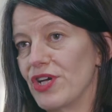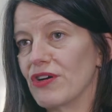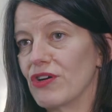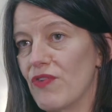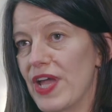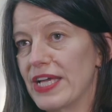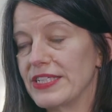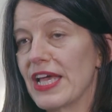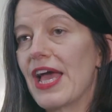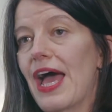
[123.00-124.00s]
our
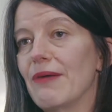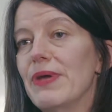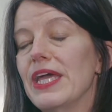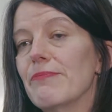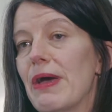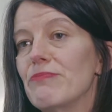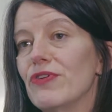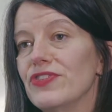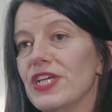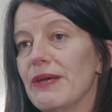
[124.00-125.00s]
careers, and being a member
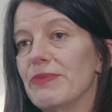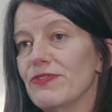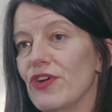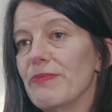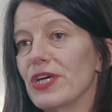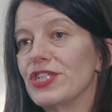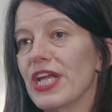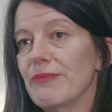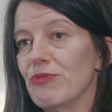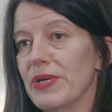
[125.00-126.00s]
of CILIP has very much
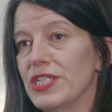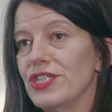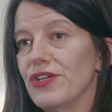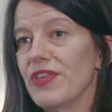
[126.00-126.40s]
enabled me to do